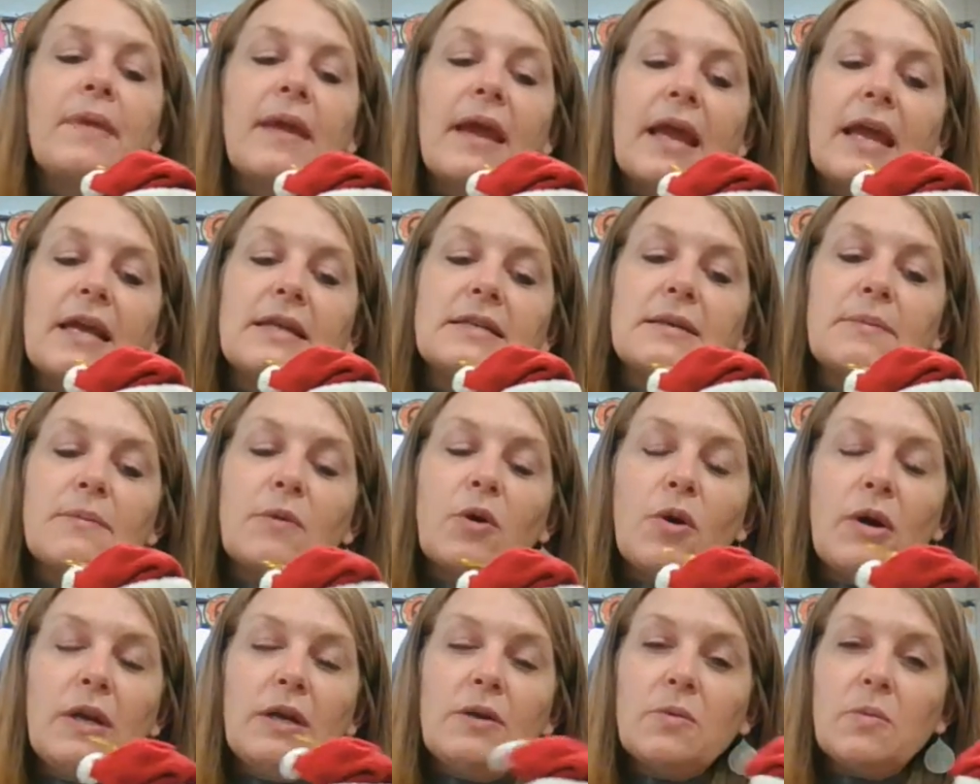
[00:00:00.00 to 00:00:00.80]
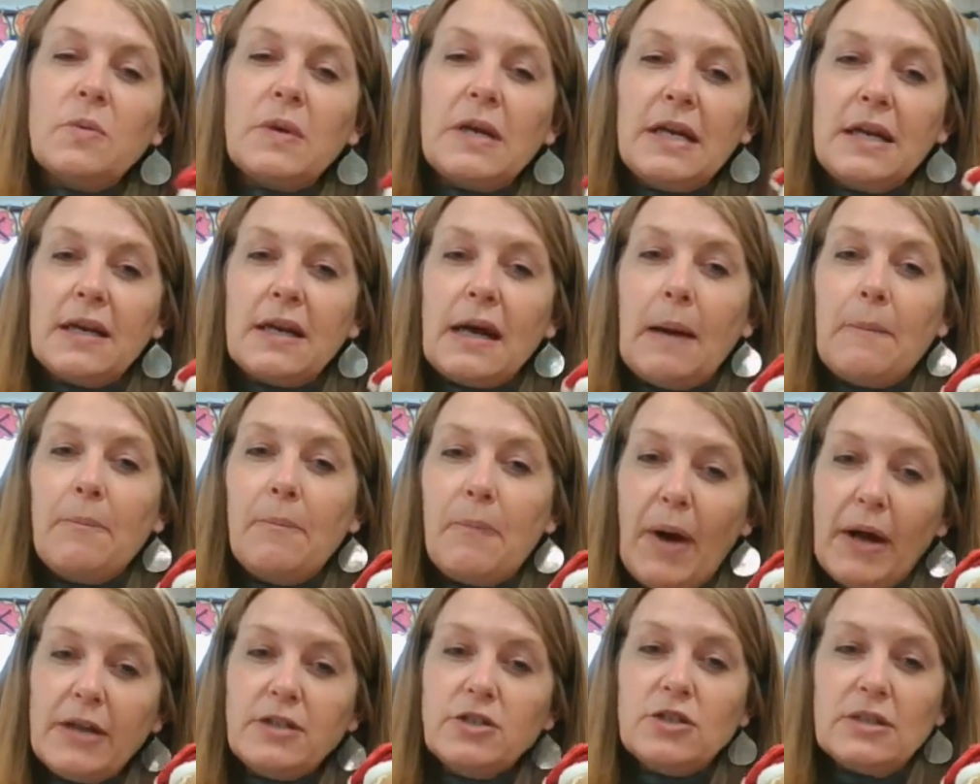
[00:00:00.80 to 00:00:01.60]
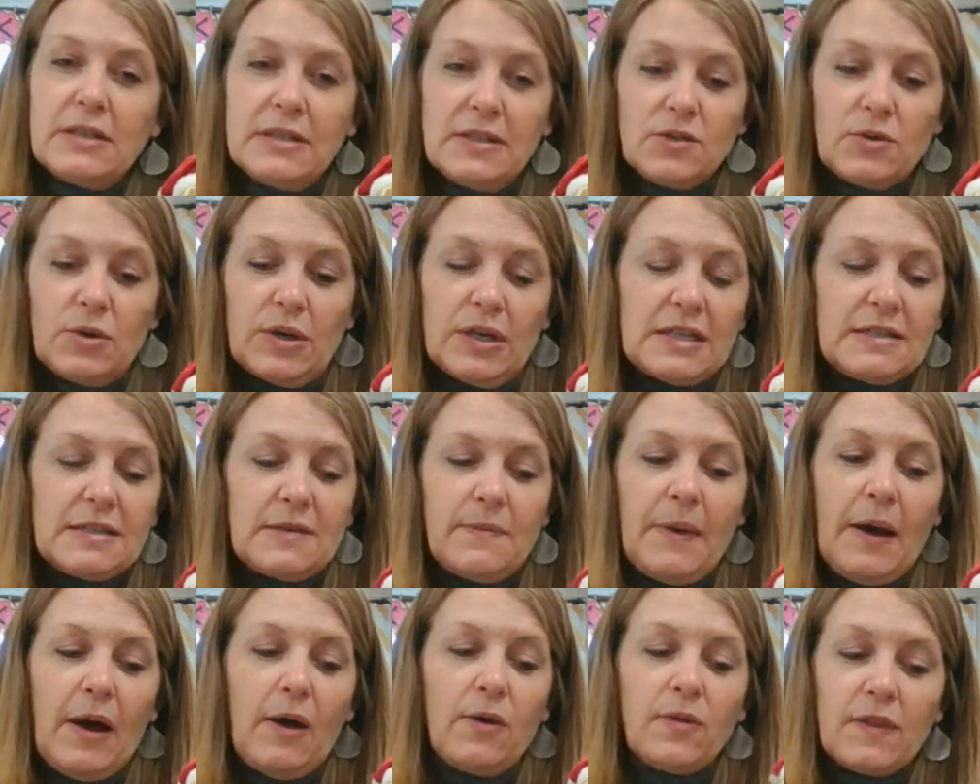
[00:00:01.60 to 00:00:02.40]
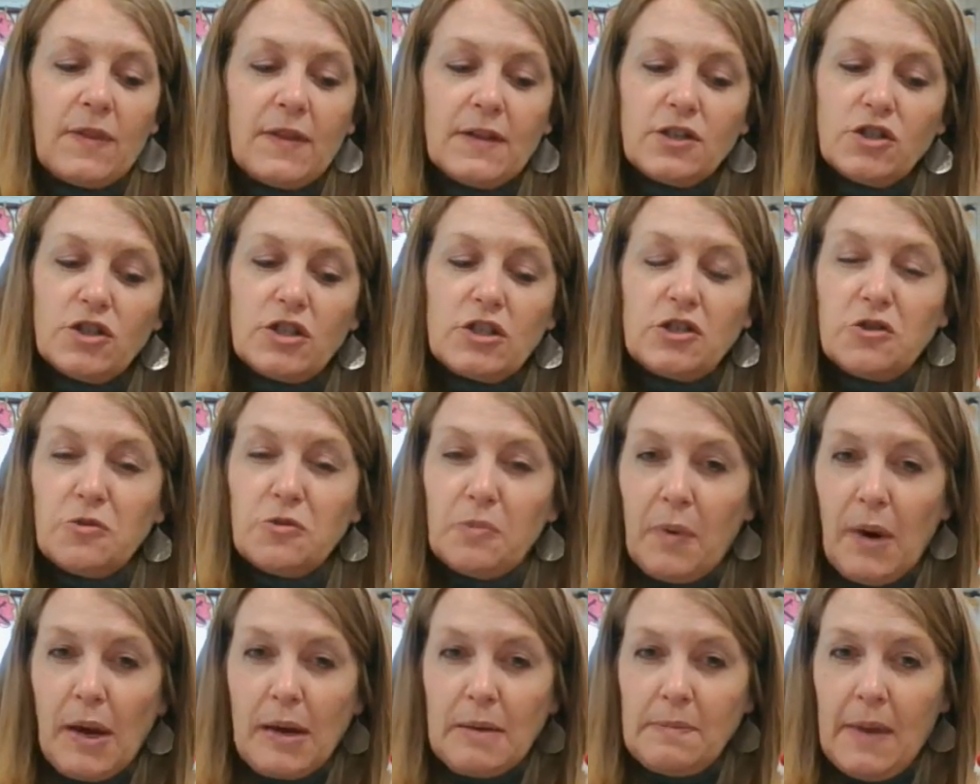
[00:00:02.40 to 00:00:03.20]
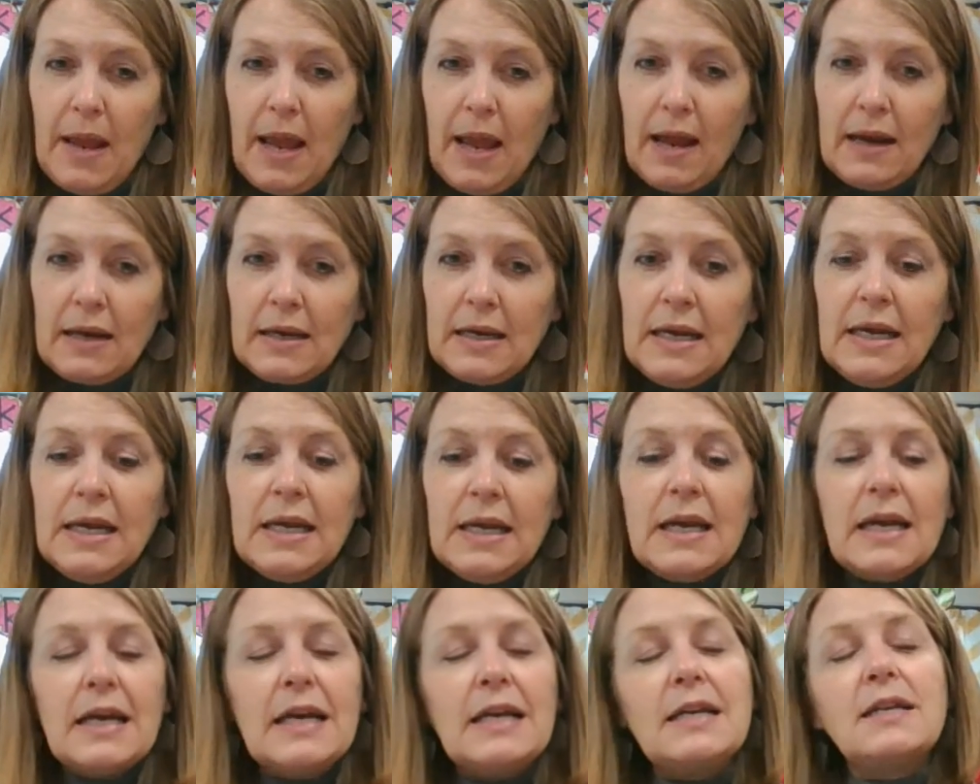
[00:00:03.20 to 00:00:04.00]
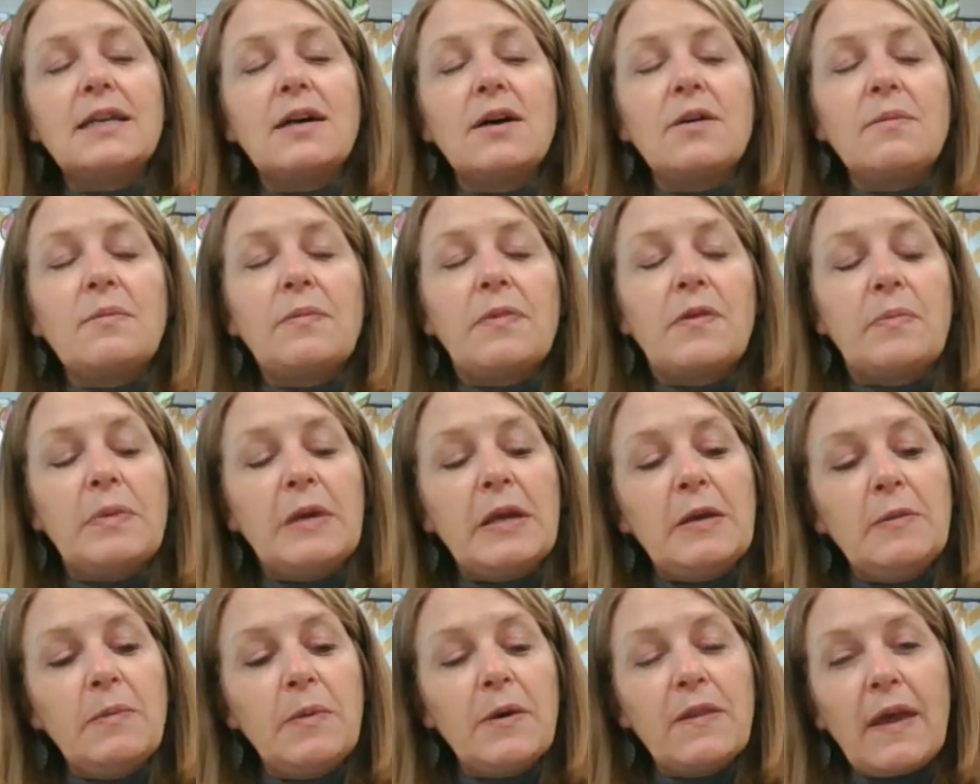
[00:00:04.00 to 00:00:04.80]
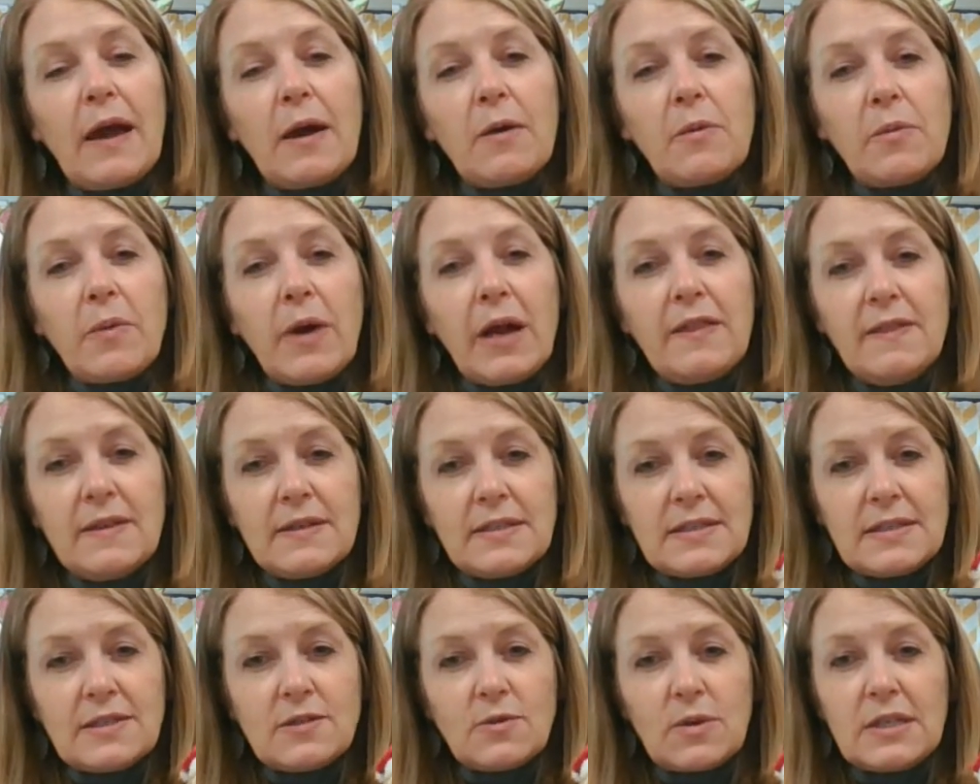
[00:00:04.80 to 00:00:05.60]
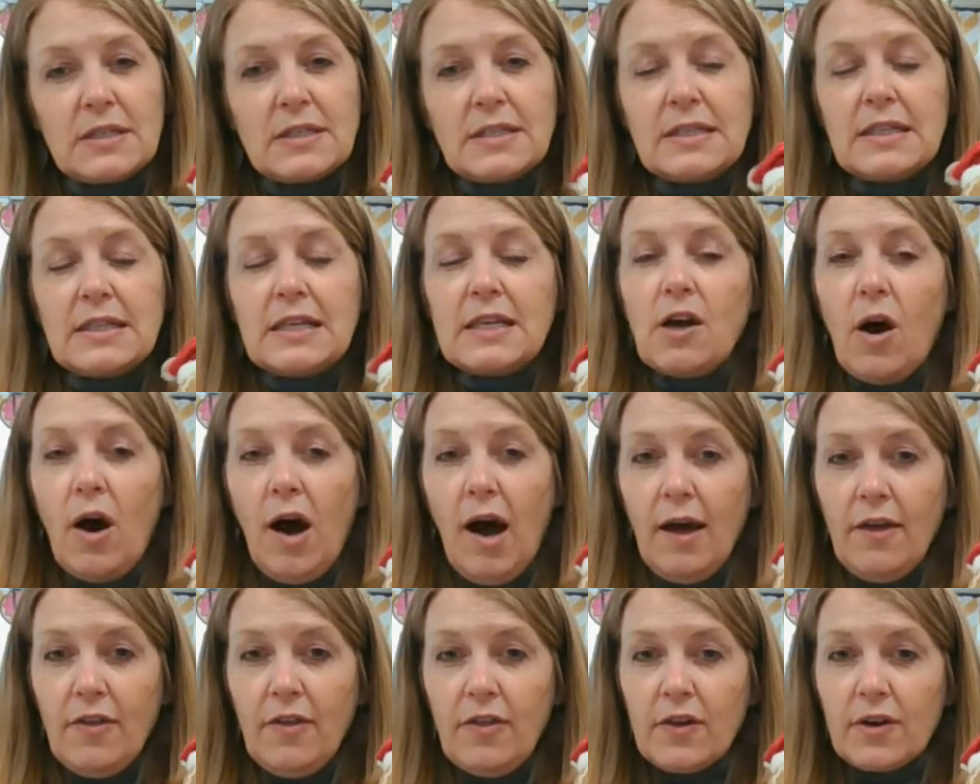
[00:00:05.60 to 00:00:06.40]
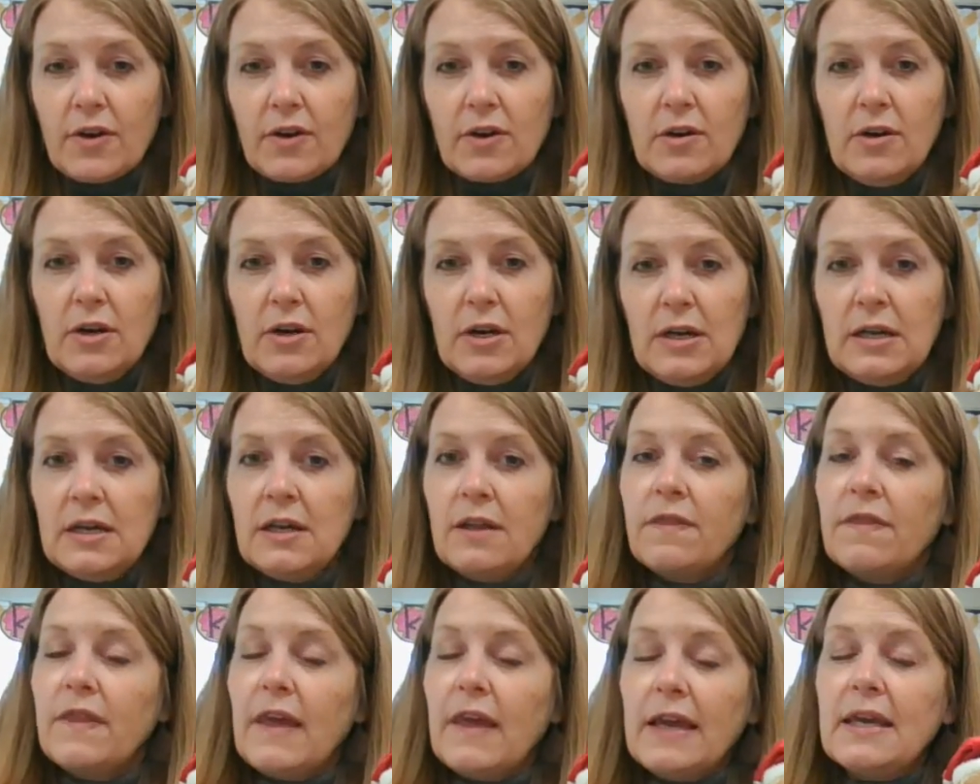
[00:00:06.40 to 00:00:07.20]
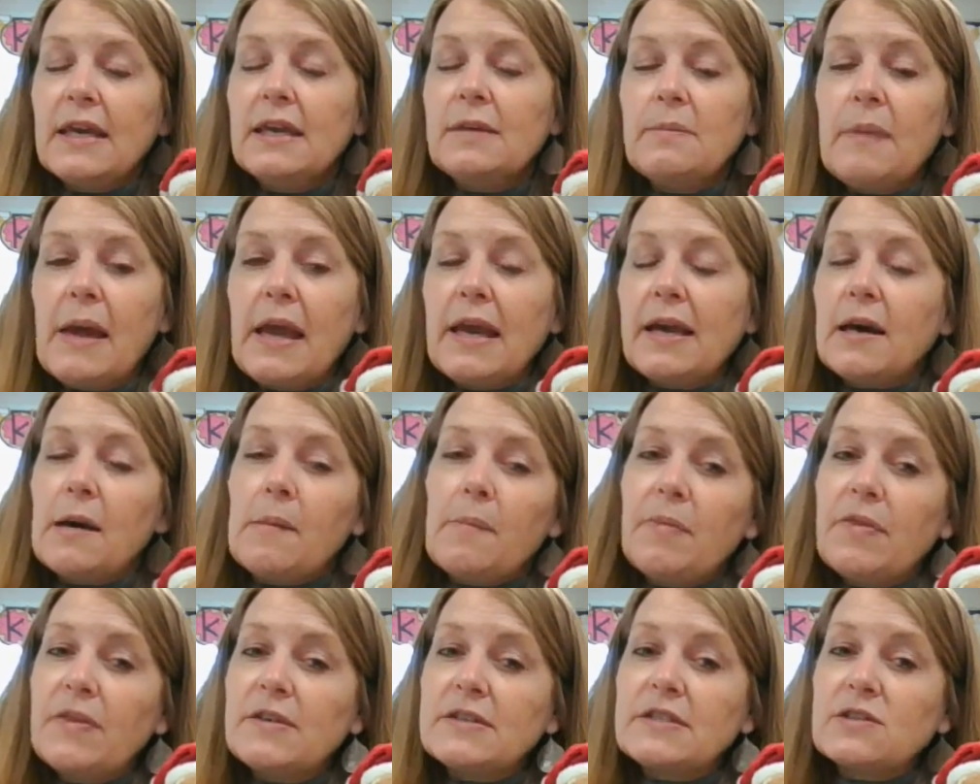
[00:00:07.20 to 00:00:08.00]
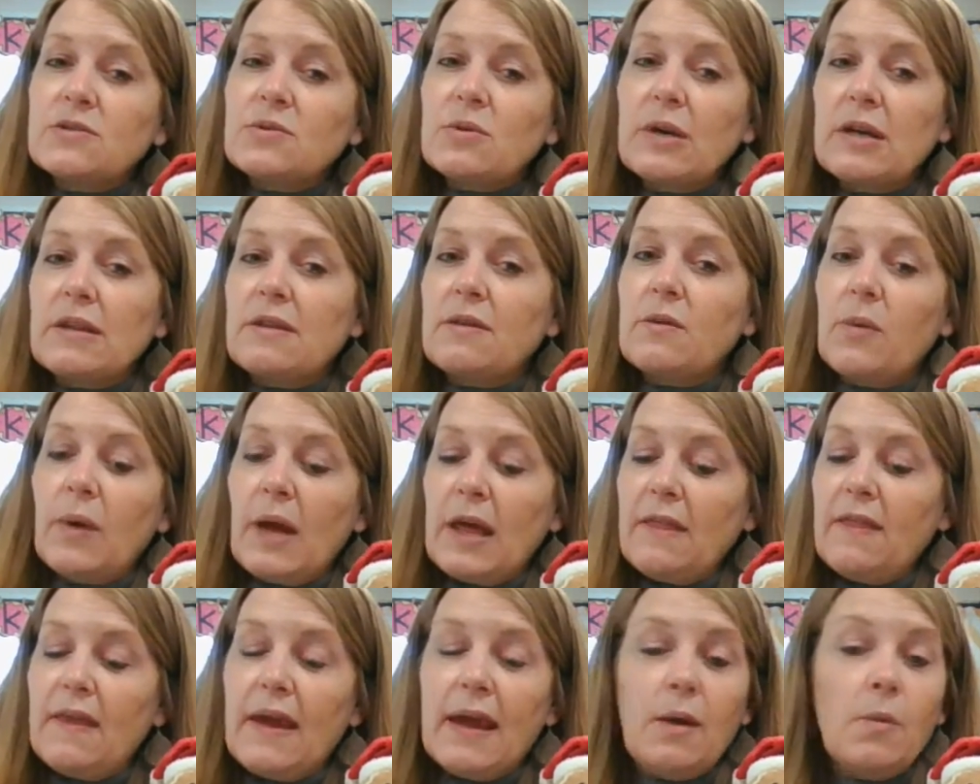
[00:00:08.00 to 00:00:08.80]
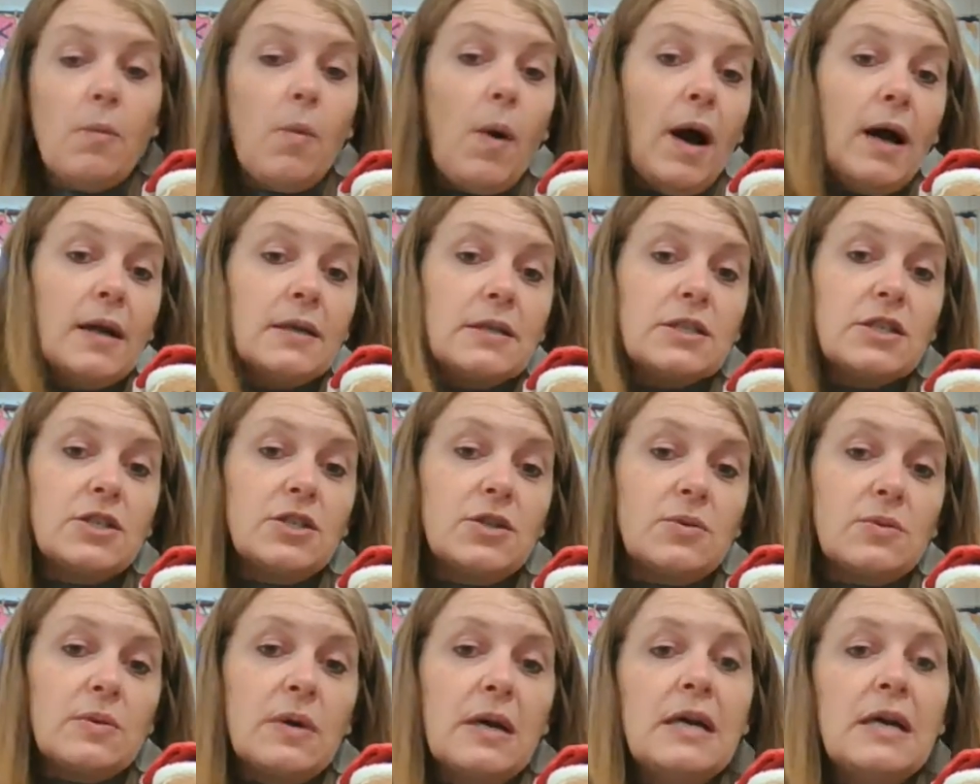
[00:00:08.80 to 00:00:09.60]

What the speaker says: and I'm going to read a bunch of stories about the gingerbread man. And the people that write the stories, the author, they can make up the story the way they want to.